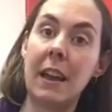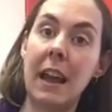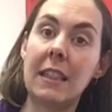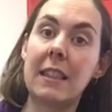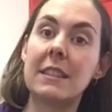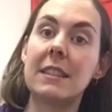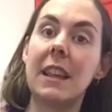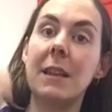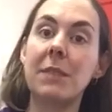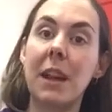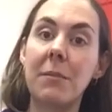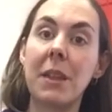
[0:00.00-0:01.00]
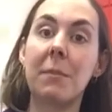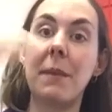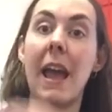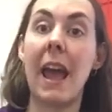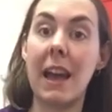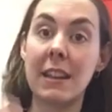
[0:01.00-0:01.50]
at the same time that my
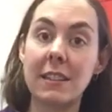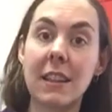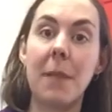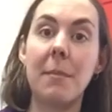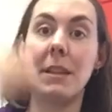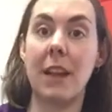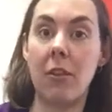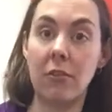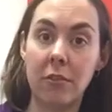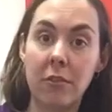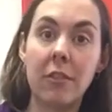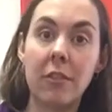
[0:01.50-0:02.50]
hand is coming down,